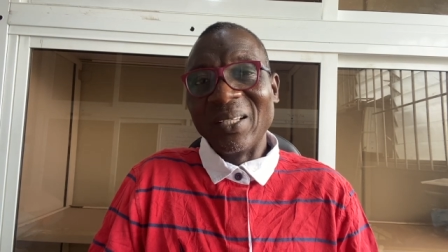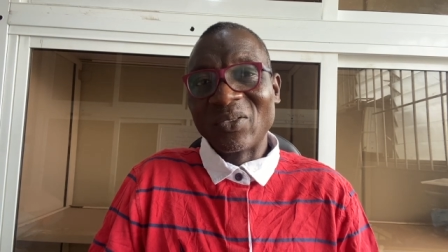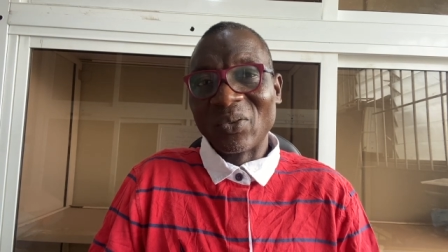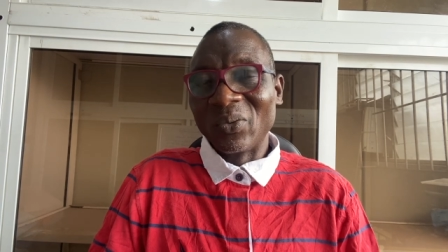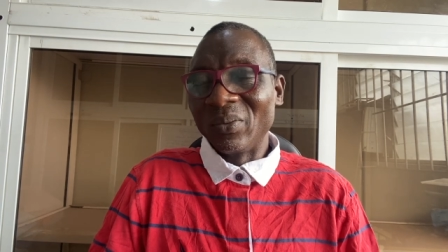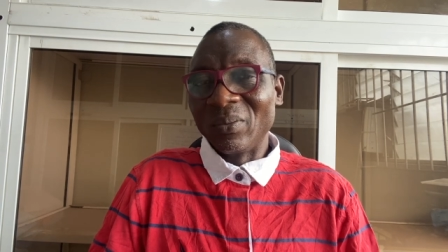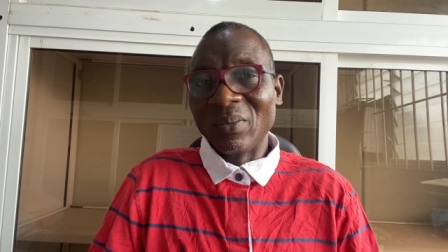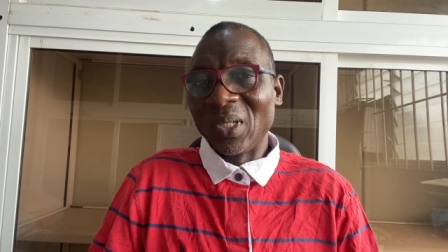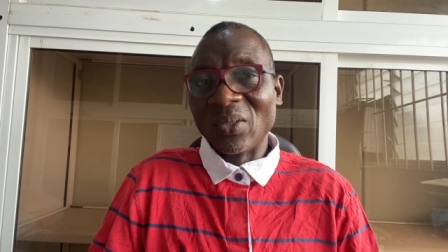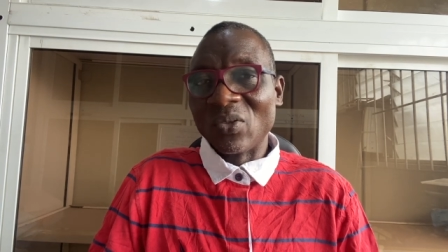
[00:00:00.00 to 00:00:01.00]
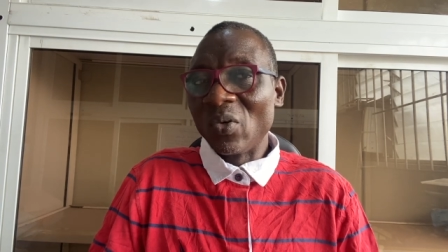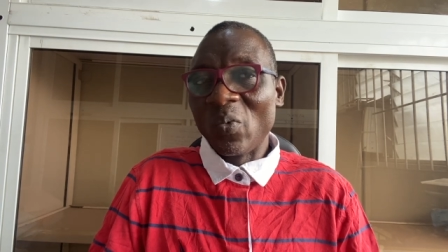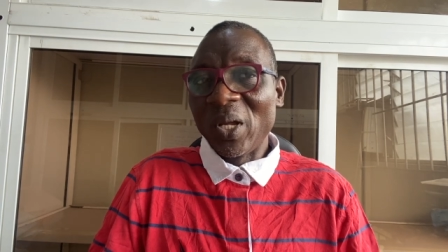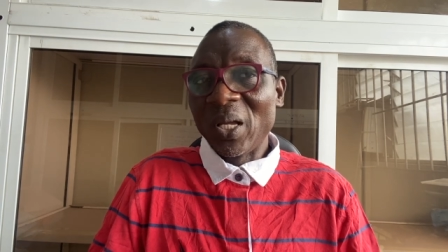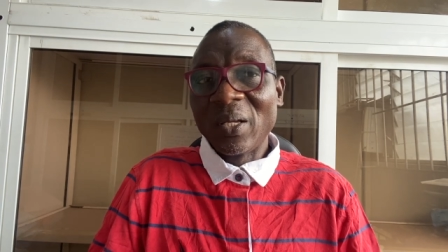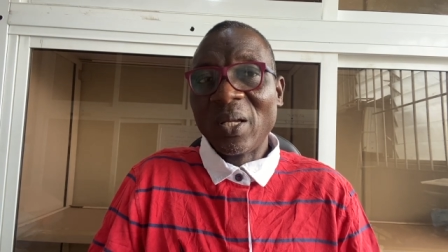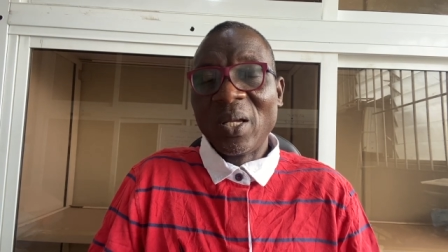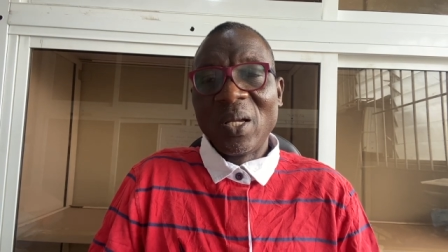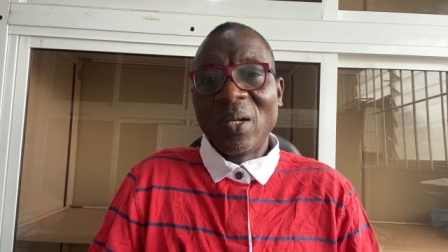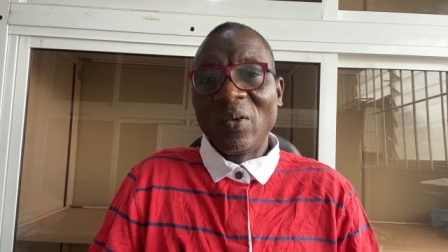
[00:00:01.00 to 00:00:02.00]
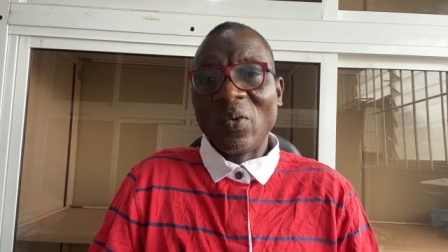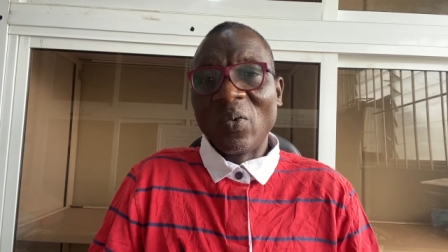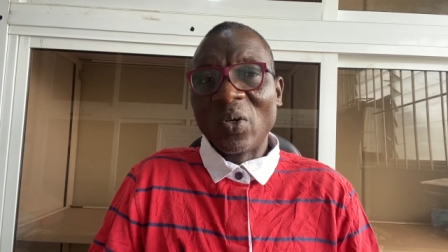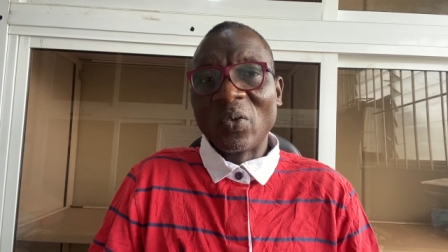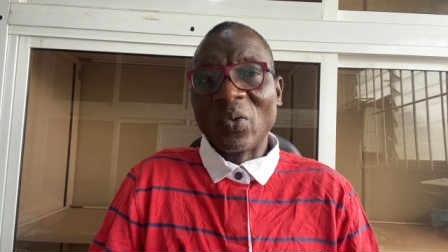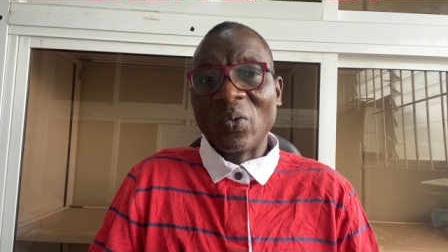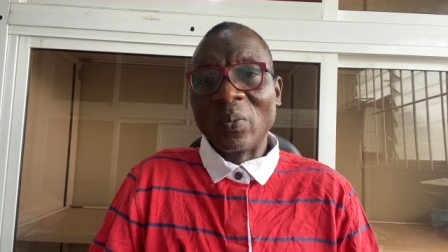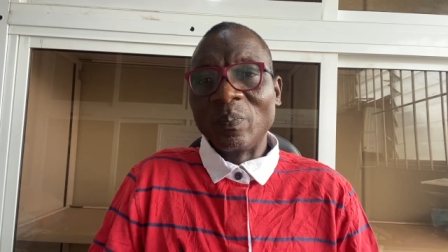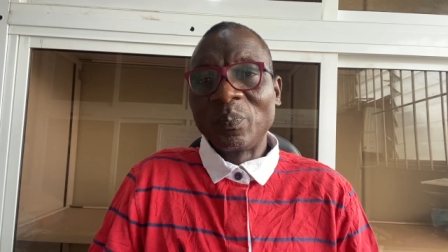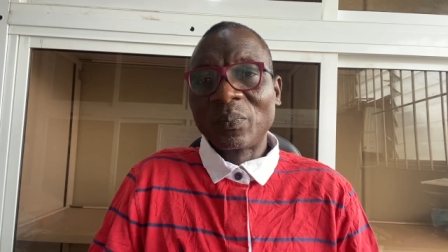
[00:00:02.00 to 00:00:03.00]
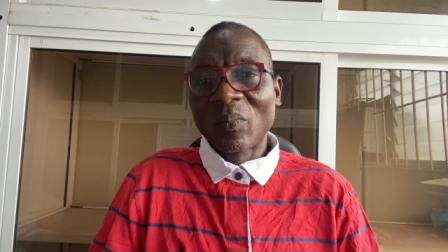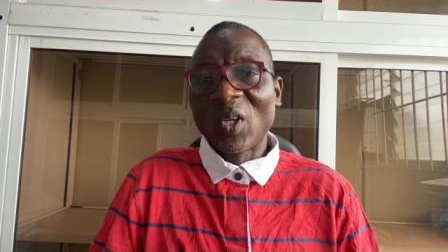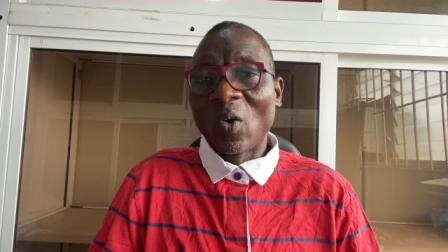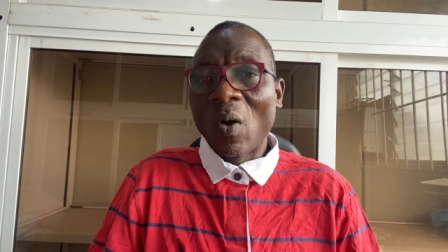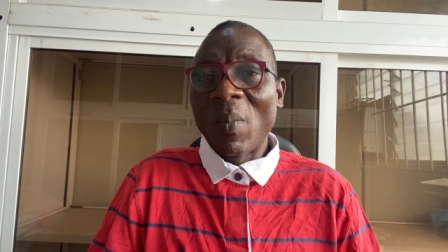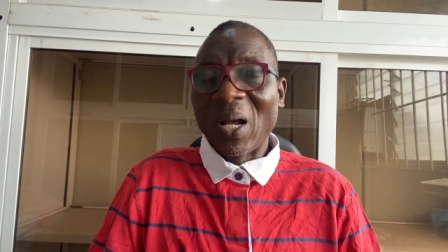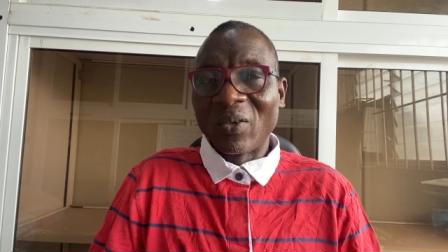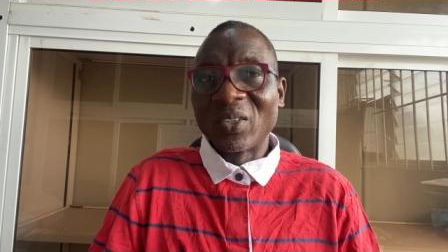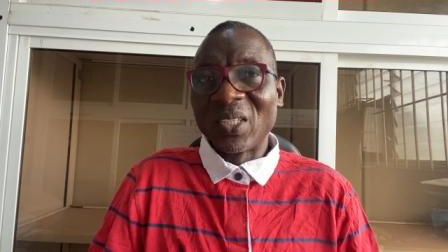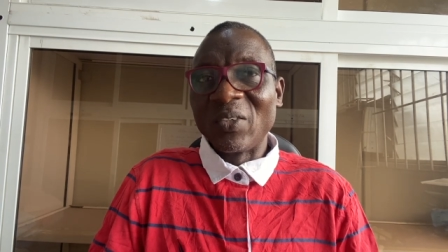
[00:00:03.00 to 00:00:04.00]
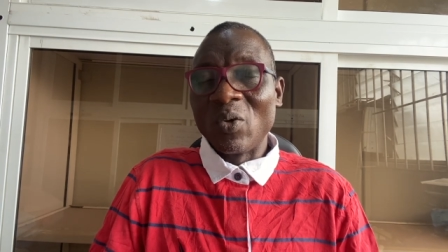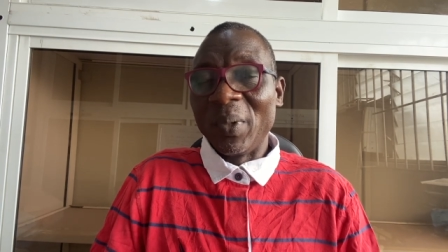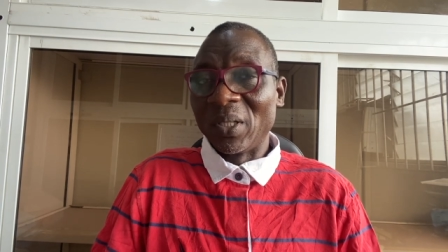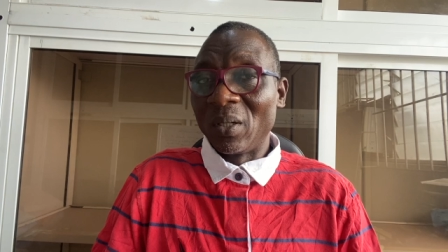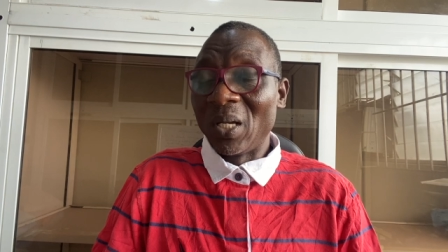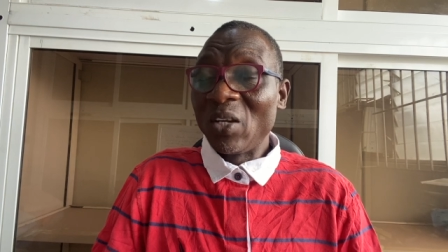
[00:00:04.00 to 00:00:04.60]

So there's no way you will not go to come across ethnomethodology.